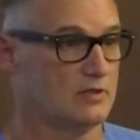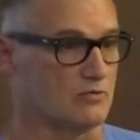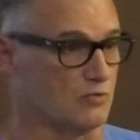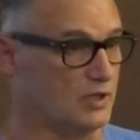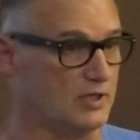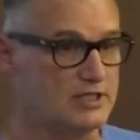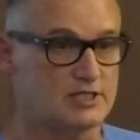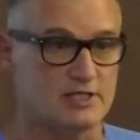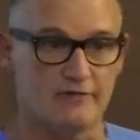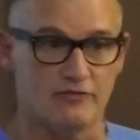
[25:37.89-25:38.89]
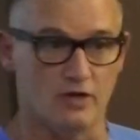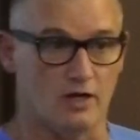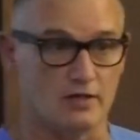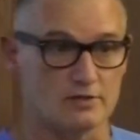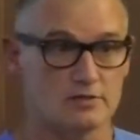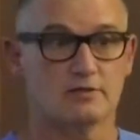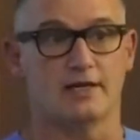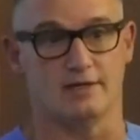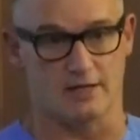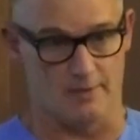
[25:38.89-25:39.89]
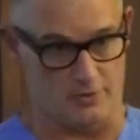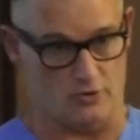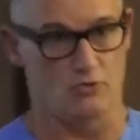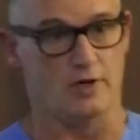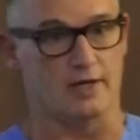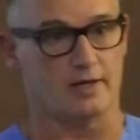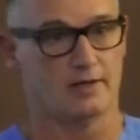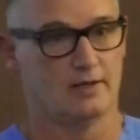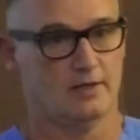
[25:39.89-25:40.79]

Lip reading: really stiff lungs, can dump it quick.